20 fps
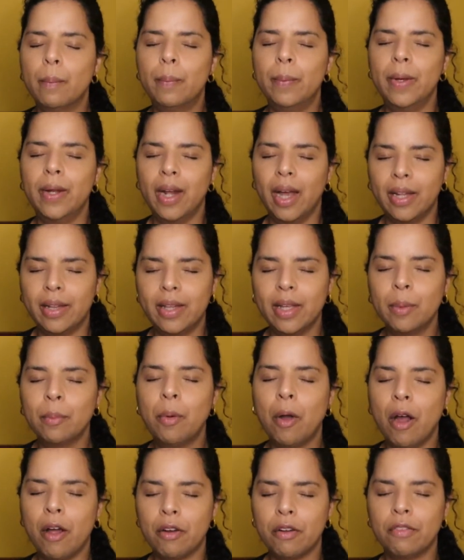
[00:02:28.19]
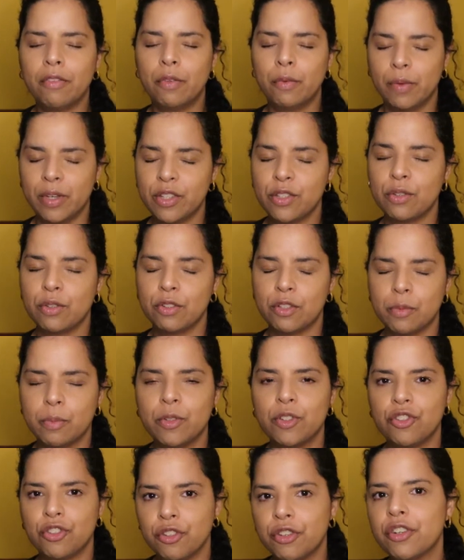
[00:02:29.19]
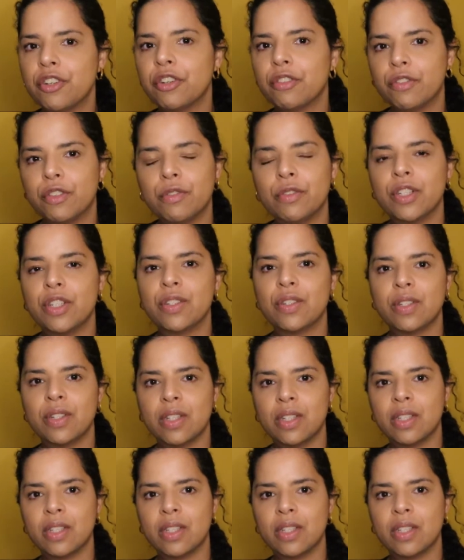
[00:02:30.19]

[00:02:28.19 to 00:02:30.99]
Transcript: but I think part of the reason, or the majority of the reason,